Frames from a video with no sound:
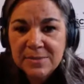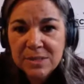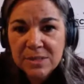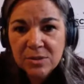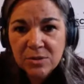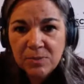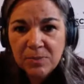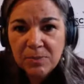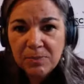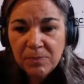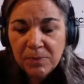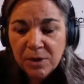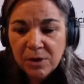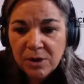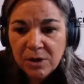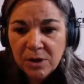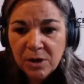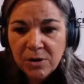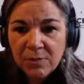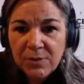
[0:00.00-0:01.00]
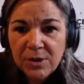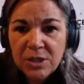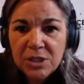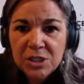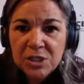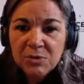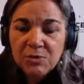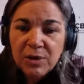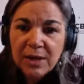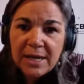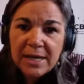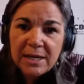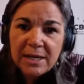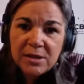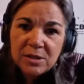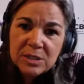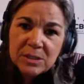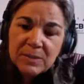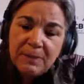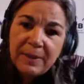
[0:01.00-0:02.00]
So community radio
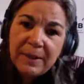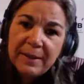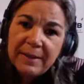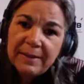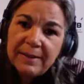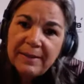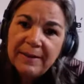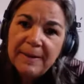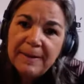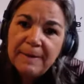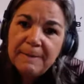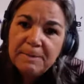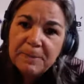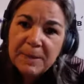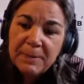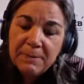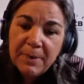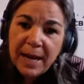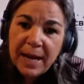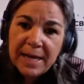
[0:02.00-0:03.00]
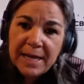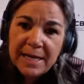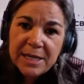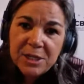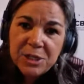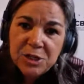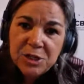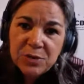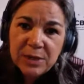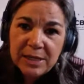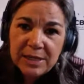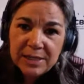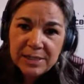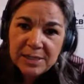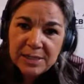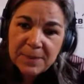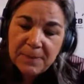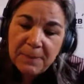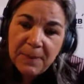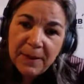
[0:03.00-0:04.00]
has been my entry
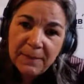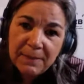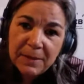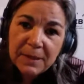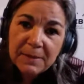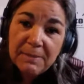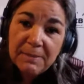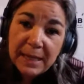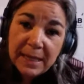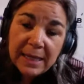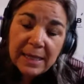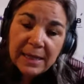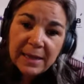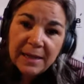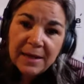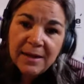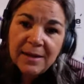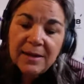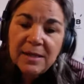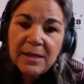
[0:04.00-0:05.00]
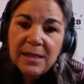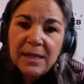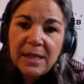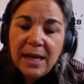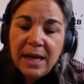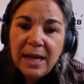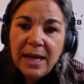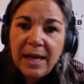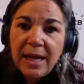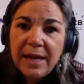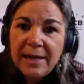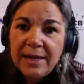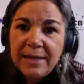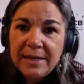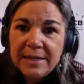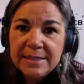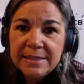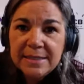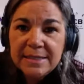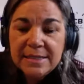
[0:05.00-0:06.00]
into public media, and
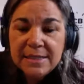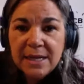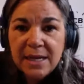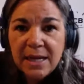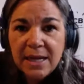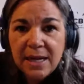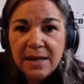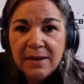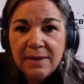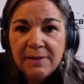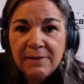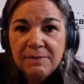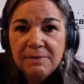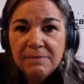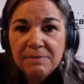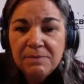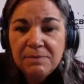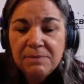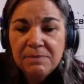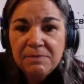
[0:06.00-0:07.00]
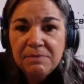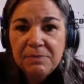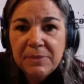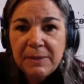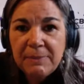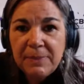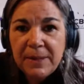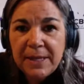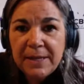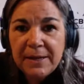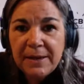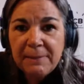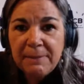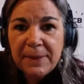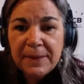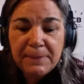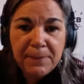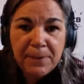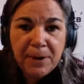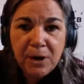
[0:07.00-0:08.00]
it's been a
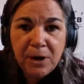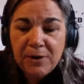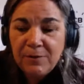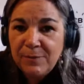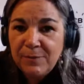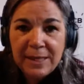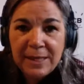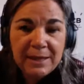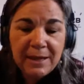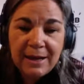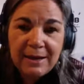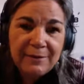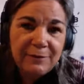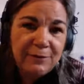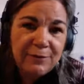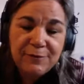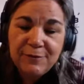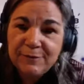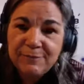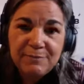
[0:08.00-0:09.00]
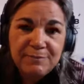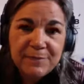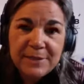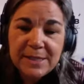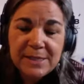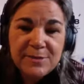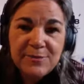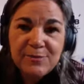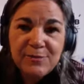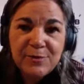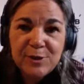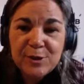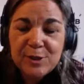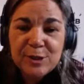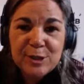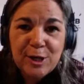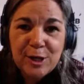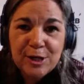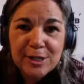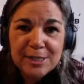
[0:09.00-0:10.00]
big part of my life for as
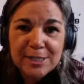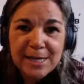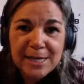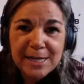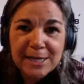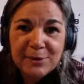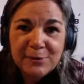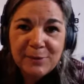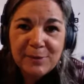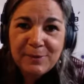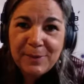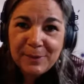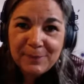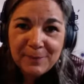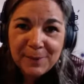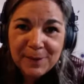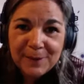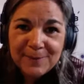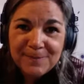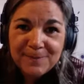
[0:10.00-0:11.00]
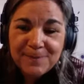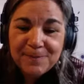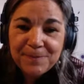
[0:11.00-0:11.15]
long as I can remember.